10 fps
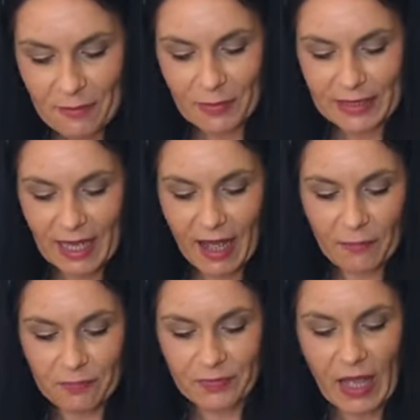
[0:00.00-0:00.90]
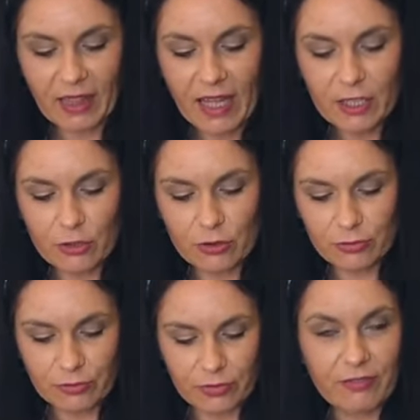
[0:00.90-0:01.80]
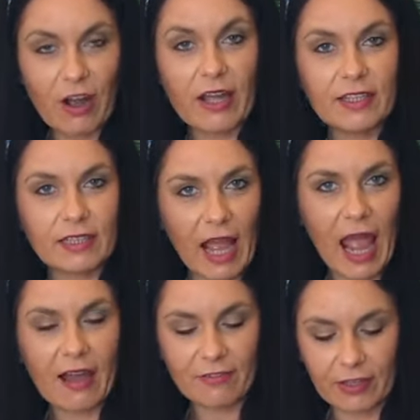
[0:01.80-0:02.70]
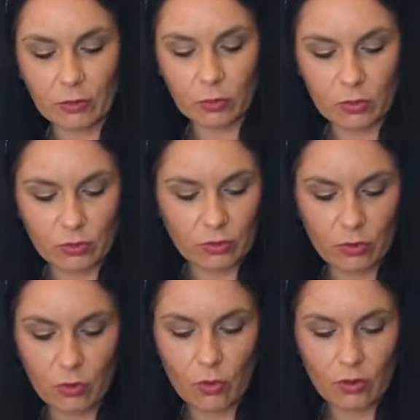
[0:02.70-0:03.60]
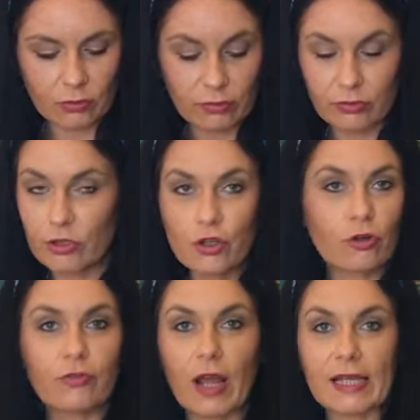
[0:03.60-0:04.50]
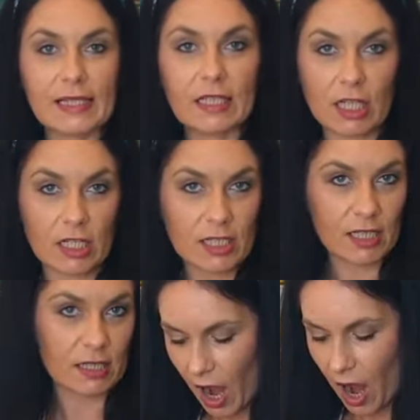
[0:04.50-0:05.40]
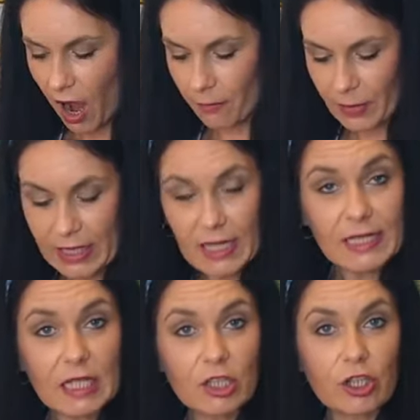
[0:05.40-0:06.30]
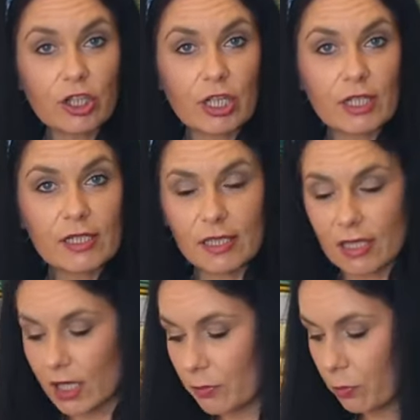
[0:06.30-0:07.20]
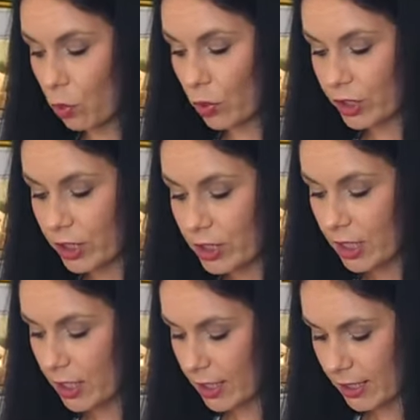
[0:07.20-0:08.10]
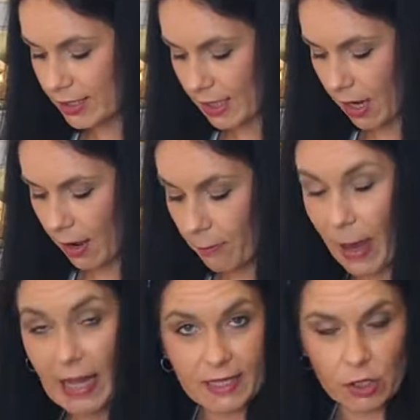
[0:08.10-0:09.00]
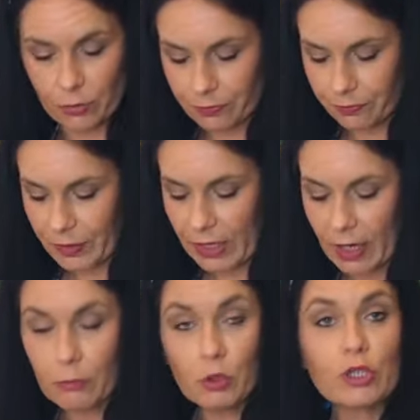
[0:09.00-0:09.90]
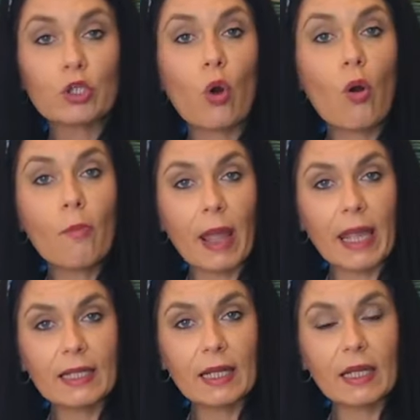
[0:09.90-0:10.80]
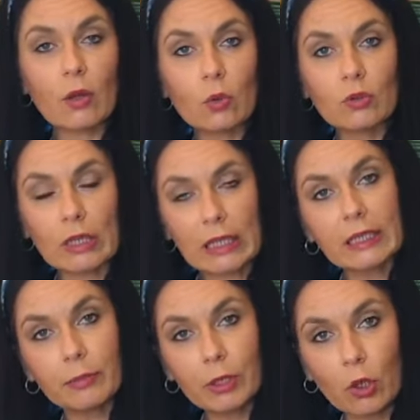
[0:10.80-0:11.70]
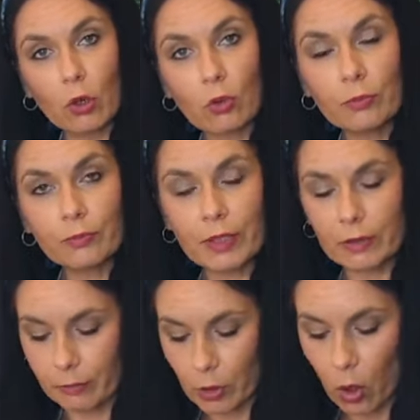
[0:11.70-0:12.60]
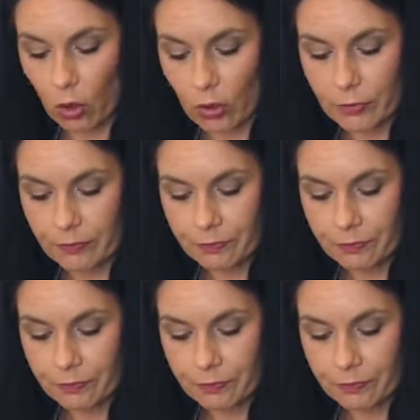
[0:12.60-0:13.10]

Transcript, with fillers: but um, I like to divide in half and or serve as it is. Um, another ingredients important is uh, pesto and I'm using homemade and I will link below in blog